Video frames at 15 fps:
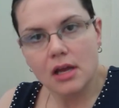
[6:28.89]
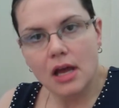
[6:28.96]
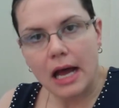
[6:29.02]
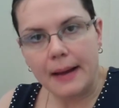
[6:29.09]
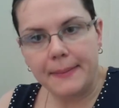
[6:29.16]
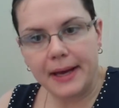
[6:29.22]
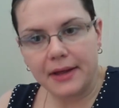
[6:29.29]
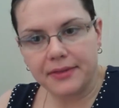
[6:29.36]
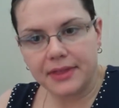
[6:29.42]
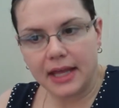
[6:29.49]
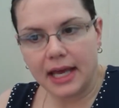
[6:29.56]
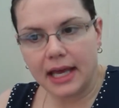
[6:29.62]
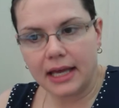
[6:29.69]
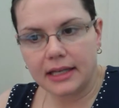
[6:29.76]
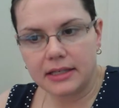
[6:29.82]
about
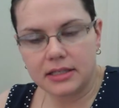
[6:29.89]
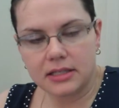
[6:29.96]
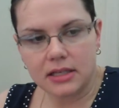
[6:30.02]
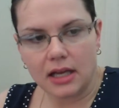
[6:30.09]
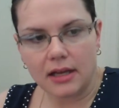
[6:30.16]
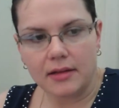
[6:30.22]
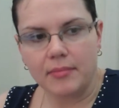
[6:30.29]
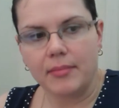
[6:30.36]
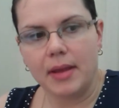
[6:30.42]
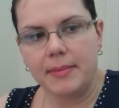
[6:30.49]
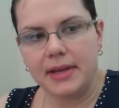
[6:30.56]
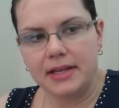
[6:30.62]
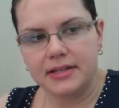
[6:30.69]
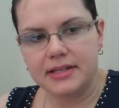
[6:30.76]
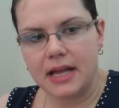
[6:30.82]
that,
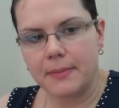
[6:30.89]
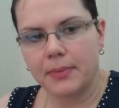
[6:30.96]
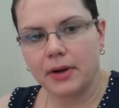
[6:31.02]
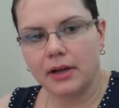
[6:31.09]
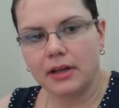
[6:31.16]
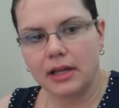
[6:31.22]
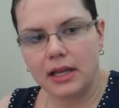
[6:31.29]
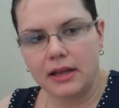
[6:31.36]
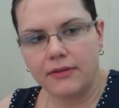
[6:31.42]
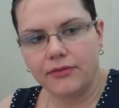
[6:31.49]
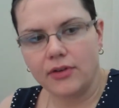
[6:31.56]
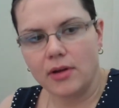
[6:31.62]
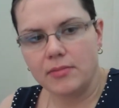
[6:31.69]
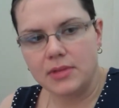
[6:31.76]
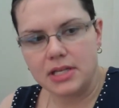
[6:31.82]
maybe separately
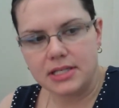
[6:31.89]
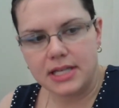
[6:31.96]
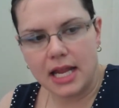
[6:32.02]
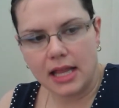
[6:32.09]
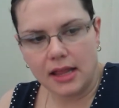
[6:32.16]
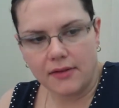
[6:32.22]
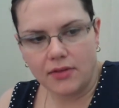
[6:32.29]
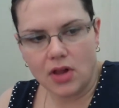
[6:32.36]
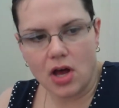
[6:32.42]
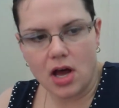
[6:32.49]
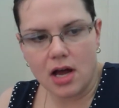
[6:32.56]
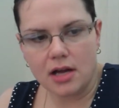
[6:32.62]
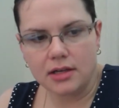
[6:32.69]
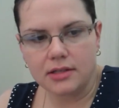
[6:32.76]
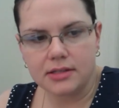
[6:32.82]
from these daily
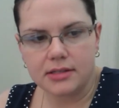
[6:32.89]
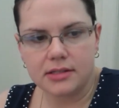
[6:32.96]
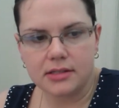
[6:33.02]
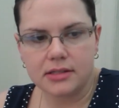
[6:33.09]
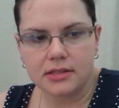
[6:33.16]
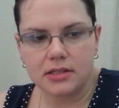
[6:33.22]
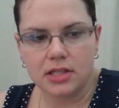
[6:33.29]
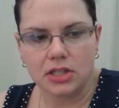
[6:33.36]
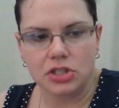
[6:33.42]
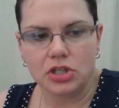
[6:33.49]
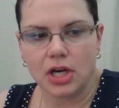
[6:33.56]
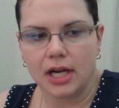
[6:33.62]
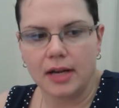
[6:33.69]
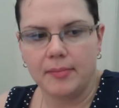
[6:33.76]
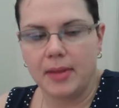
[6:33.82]
vlogs, to
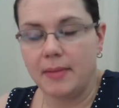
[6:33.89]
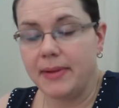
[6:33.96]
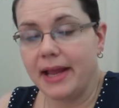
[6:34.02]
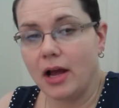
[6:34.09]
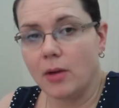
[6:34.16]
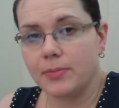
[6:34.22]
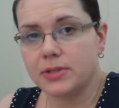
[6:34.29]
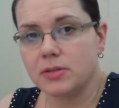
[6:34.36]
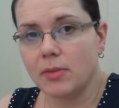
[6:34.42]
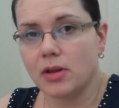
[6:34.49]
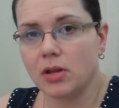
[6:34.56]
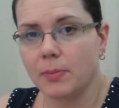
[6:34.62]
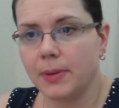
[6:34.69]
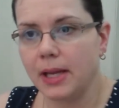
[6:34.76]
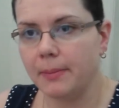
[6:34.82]
try to maybe help some
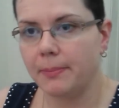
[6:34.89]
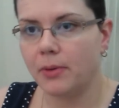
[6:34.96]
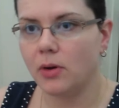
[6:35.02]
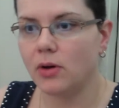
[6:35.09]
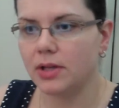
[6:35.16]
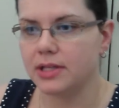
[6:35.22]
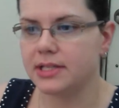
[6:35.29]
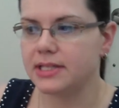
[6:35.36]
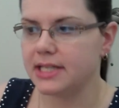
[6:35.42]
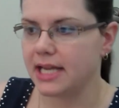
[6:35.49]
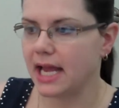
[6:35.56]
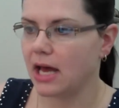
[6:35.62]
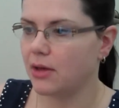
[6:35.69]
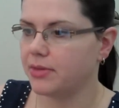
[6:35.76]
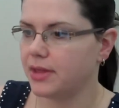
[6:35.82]
other people and see
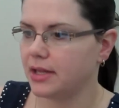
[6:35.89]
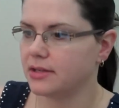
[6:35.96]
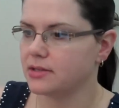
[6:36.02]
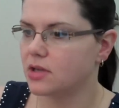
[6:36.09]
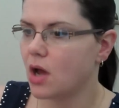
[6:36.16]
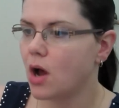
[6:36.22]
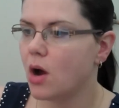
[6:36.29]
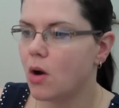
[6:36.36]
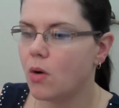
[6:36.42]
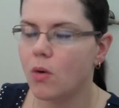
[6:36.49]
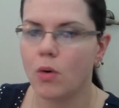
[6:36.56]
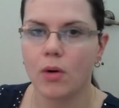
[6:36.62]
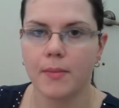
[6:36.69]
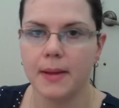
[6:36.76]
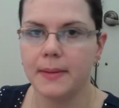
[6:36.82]
how things go,
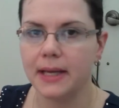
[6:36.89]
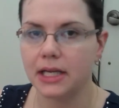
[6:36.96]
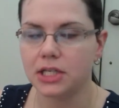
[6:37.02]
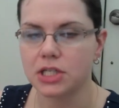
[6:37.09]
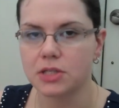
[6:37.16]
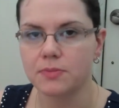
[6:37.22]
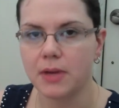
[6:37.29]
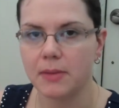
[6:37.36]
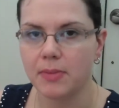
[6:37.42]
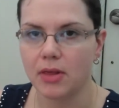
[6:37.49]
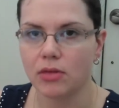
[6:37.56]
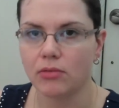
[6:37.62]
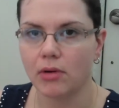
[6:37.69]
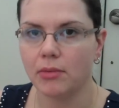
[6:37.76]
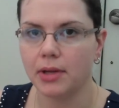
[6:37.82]
or maybe I just might be
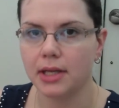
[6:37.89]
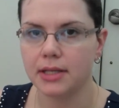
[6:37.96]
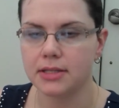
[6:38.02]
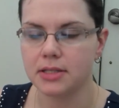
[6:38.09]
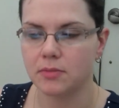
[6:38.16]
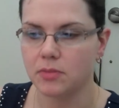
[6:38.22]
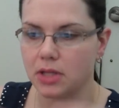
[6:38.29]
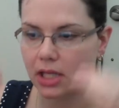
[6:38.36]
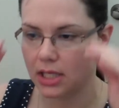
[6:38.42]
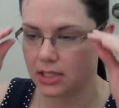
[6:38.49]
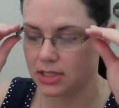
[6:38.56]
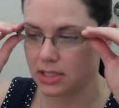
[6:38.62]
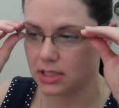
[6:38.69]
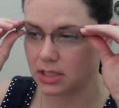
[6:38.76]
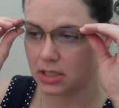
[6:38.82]
throwing in some
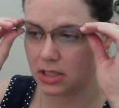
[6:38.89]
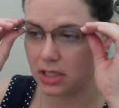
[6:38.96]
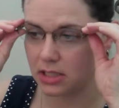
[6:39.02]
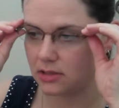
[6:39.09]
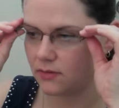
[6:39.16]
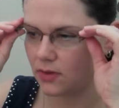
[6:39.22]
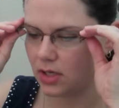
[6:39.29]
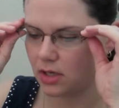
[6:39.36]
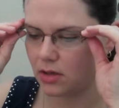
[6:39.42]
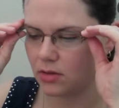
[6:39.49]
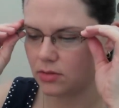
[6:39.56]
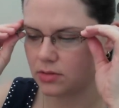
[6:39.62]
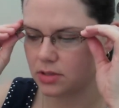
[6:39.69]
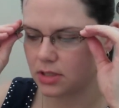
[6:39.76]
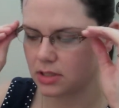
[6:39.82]
things into these
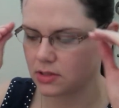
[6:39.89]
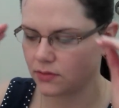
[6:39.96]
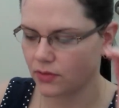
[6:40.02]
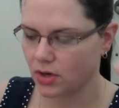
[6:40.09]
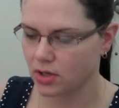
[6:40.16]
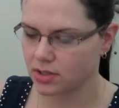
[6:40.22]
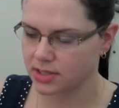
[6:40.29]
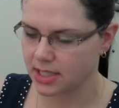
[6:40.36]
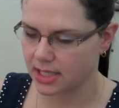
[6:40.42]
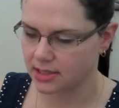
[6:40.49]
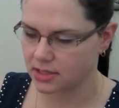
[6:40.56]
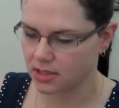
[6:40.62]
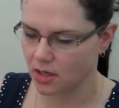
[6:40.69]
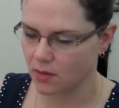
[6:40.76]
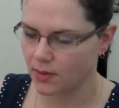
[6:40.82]
videos as far as
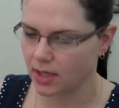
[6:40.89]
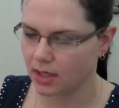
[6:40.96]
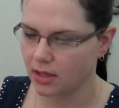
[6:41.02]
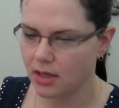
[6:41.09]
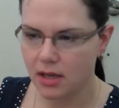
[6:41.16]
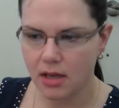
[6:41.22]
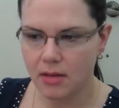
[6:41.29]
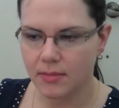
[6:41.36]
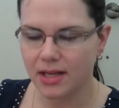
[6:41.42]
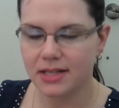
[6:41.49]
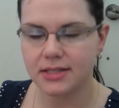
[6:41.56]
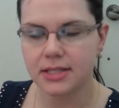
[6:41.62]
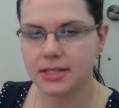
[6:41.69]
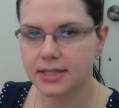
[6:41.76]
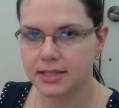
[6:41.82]
that's going, because
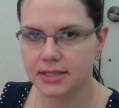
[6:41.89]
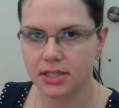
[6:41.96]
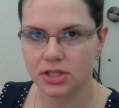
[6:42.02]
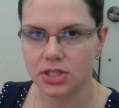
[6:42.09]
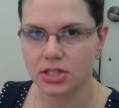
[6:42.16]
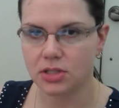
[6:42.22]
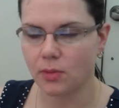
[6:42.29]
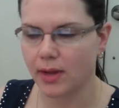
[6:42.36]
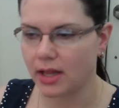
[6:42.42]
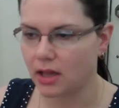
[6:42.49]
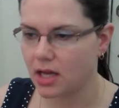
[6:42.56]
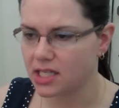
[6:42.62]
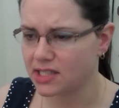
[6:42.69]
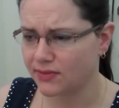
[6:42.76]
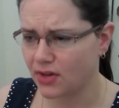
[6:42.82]
this isn't just a weight
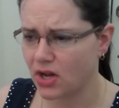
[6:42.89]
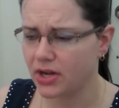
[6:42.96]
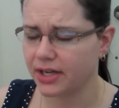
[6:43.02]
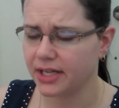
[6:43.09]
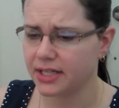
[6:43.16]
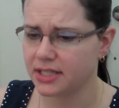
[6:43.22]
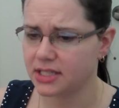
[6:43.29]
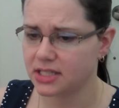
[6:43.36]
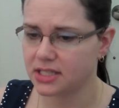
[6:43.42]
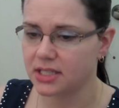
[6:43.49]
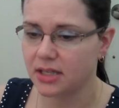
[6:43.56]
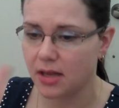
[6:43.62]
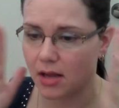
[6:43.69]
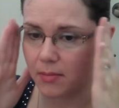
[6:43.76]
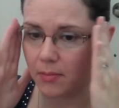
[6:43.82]
loss vlog, it's
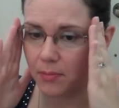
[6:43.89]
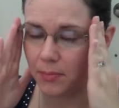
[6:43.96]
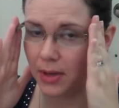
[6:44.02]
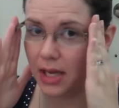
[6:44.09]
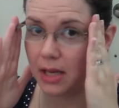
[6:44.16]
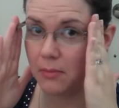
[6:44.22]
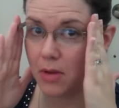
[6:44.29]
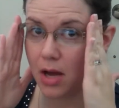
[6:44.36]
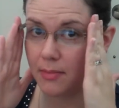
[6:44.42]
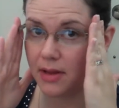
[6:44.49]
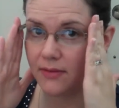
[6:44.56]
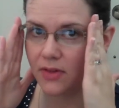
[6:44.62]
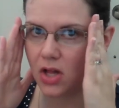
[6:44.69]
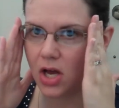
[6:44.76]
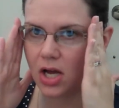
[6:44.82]
being mommy
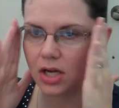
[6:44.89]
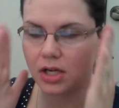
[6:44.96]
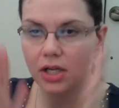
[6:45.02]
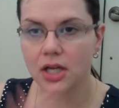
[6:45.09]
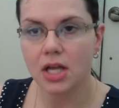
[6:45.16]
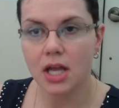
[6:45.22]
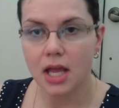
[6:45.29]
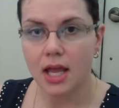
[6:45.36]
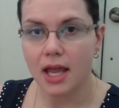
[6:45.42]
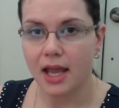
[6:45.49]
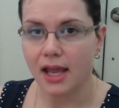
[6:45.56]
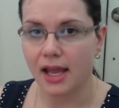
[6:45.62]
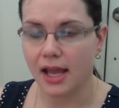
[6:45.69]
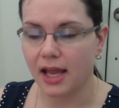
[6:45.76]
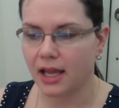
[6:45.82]
vlog,
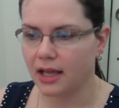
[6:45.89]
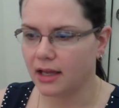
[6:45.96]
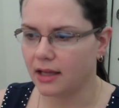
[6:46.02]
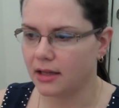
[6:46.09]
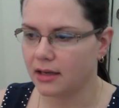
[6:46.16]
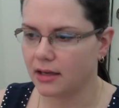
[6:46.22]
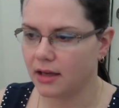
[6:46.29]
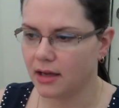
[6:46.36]
and